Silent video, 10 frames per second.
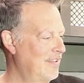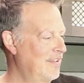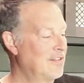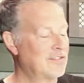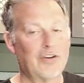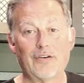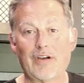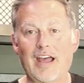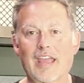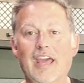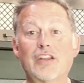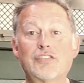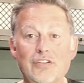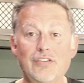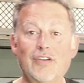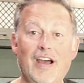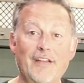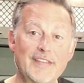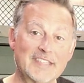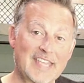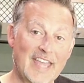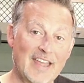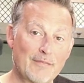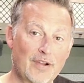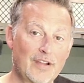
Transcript: So I gotta show you how this camera